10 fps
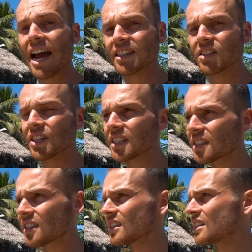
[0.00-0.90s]

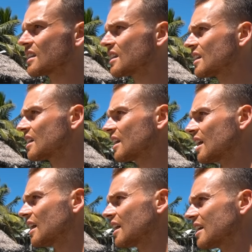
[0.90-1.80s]
activists
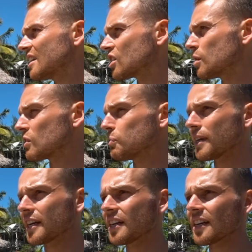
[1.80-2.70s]
in terms of
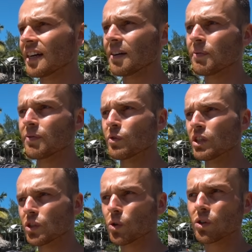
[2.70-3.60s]
big
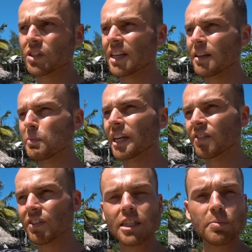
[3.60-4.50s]
resorts and big
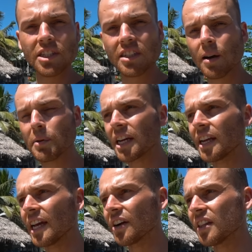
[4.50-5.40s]
investments coming in
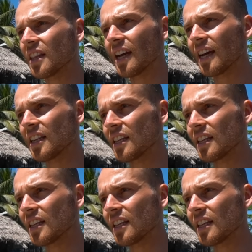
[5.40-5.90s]
here, and